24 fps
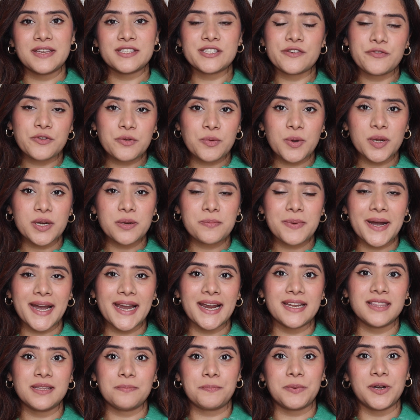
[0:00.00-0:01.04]
So if you want to buy
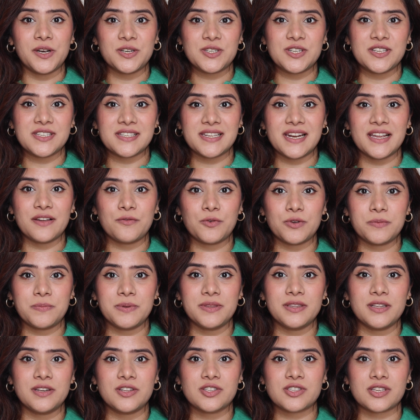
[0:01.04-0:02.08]
it, the purchase link would be
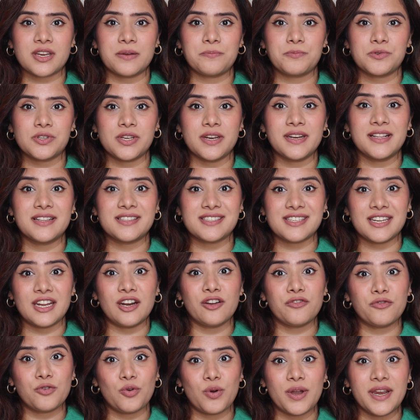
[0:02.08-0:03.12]
in the description. Instead
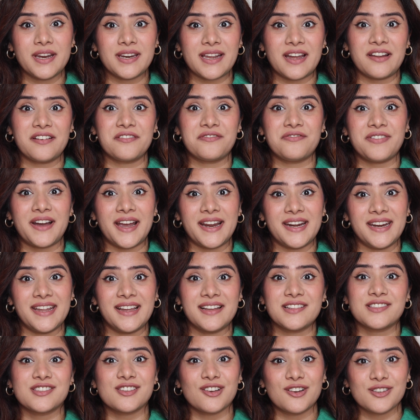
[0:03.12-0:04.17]
of going and finding
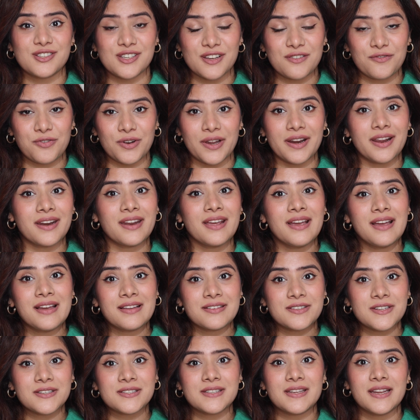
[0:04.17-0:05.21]
and searching for it,
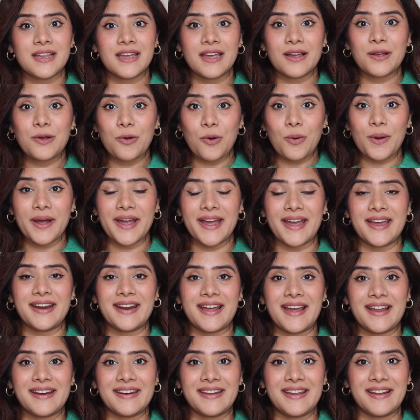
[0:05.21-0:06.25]
just go
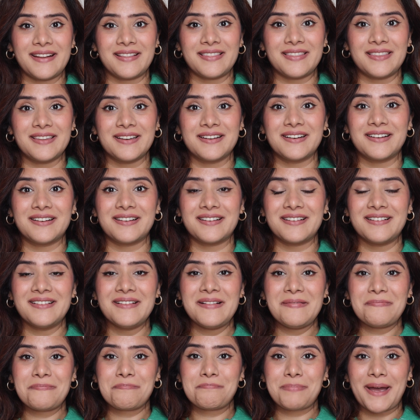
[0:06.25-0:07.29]
ahead and hit the
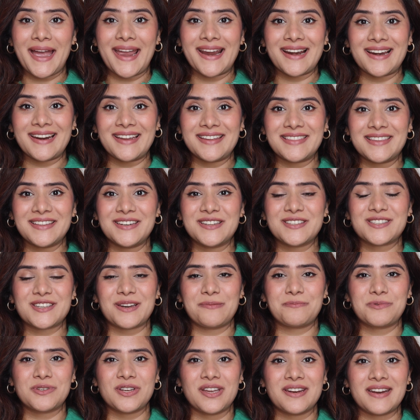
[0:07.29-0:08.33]
buying link in the
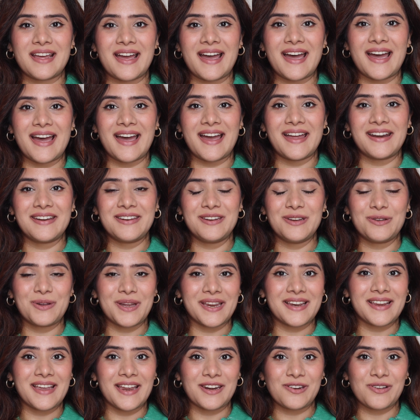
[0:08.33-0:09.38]
description and you
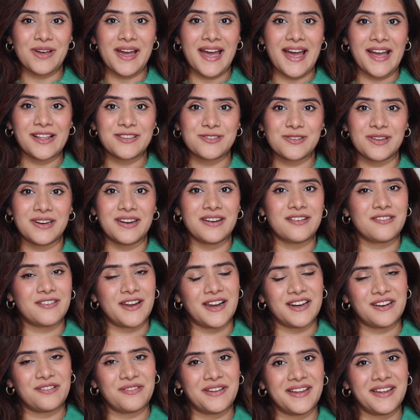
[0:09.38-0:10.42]
can get your hands on it right